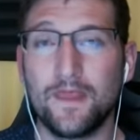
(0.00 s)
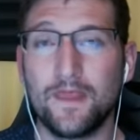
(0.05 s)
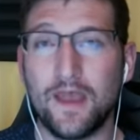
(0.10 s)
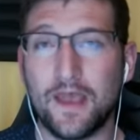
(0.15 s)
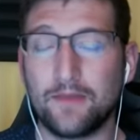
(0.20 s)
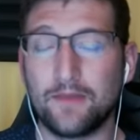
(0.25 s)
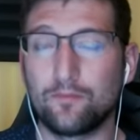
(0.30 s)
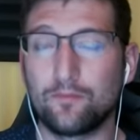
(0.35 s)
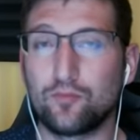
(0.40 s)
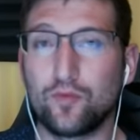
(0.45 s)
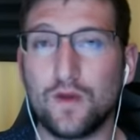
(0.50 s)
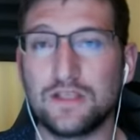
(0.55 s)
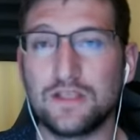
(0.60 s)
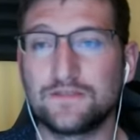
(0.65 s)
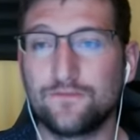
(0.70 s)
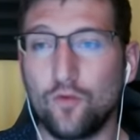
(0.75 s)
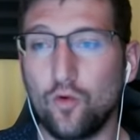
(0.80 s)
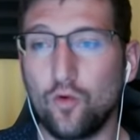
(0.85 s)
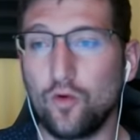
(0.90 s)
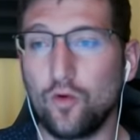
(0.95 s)
and press
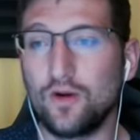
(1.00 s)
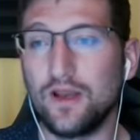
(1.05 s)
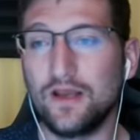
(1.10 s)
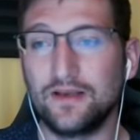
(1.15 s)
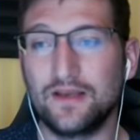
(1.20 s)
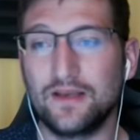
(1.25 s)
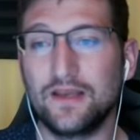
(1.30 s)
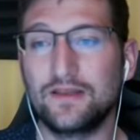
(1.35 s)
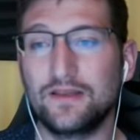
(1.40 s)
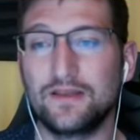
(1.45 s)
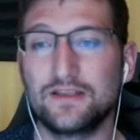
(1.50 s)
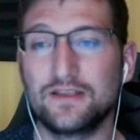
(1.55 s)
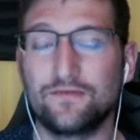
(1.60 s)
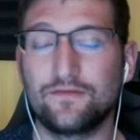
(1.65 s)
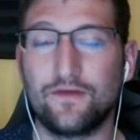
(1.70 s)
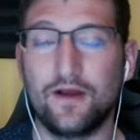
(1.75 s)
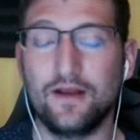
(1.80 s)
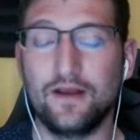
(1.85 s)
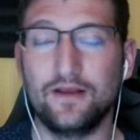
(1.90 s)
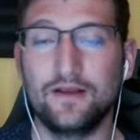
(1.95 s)
forward and get this
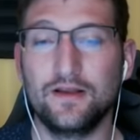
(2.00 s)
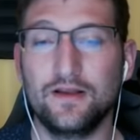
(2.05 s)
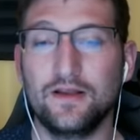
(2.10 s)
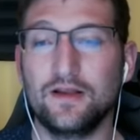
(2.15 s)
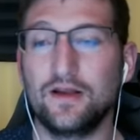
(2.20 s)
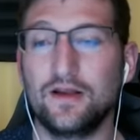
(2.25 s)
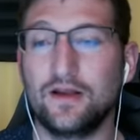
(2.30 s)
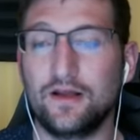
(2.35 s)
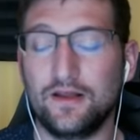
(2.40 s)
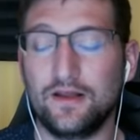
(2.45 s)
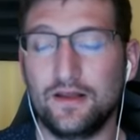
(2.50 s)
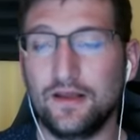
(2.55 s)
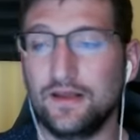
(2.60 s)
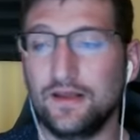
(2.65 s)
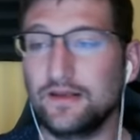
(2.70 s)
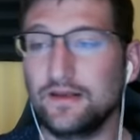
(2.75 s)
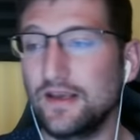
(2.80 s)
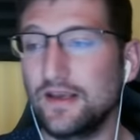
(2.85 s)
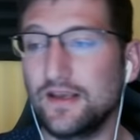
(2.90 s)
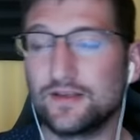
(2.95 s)
fight uh,
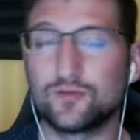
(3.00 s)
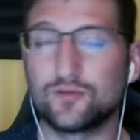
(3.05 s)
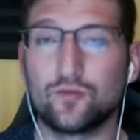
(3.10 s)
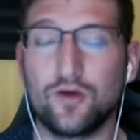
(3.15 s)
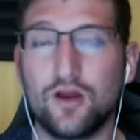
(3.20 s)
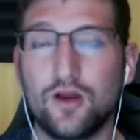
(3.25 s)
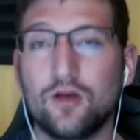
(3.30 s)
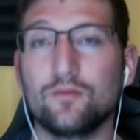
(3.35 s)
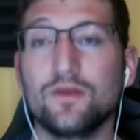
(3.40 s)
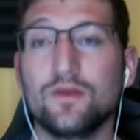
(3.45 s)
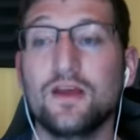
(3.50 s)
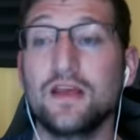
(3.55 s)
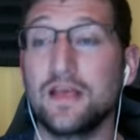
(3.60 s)
into his realm.